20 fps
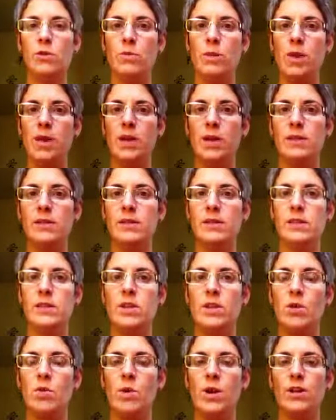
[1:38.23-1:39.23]
because you
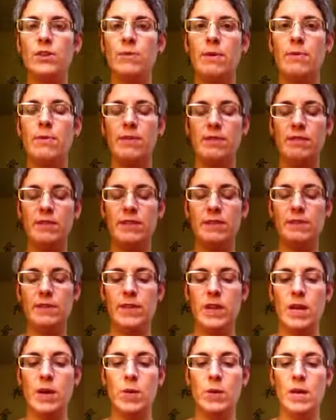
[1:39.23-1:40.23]
can watch my previous
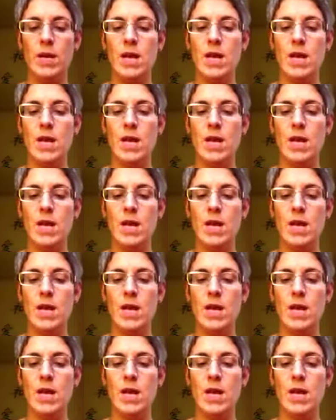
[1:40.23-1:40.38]
video.